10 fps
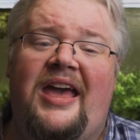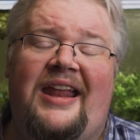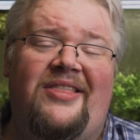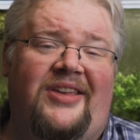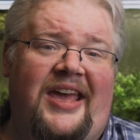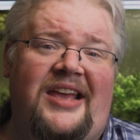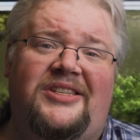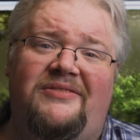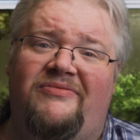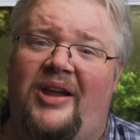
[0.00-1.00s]
And in the
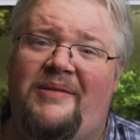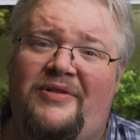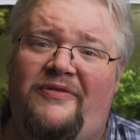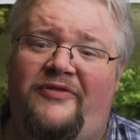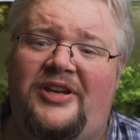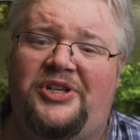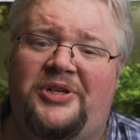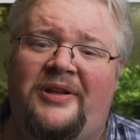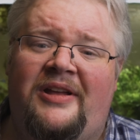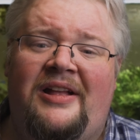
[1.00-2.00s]
case of rainbow
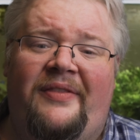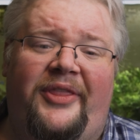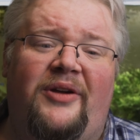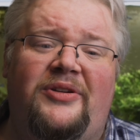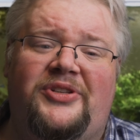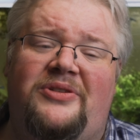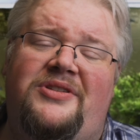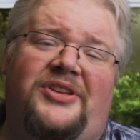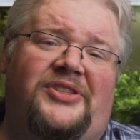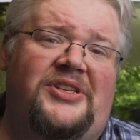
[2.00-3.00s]
fish, there are
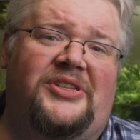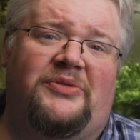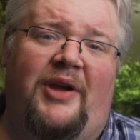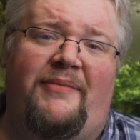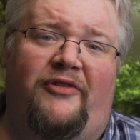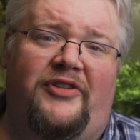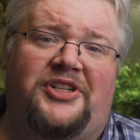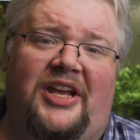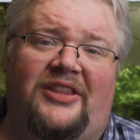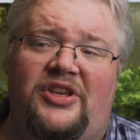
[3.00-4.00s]
certain diseases rainbow fish
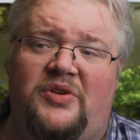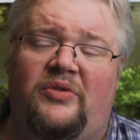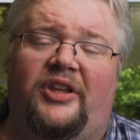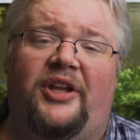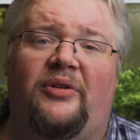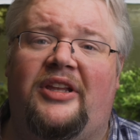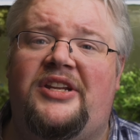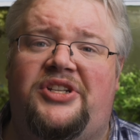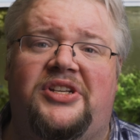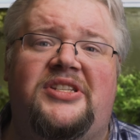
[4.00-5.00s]
get that you literally
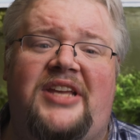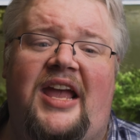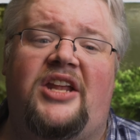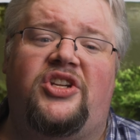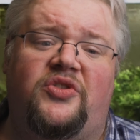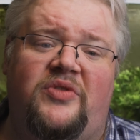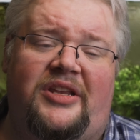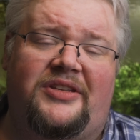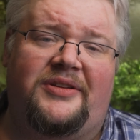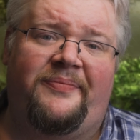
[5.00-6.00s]
just can't
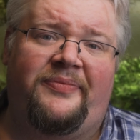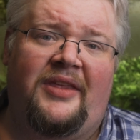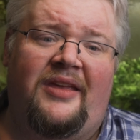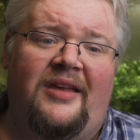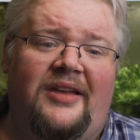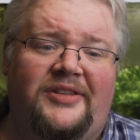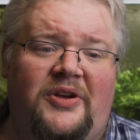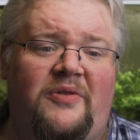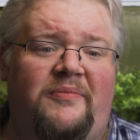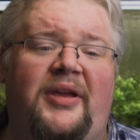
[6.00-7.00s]
treat.
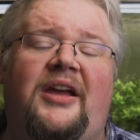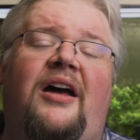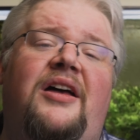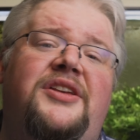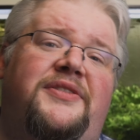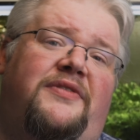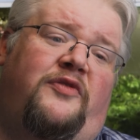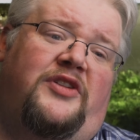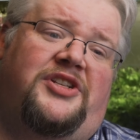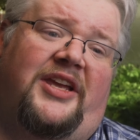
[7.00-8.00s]
So because of the
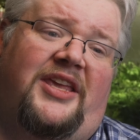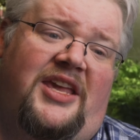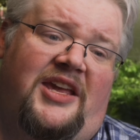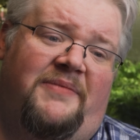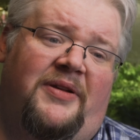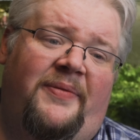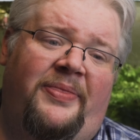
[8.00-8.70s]
fish I keep,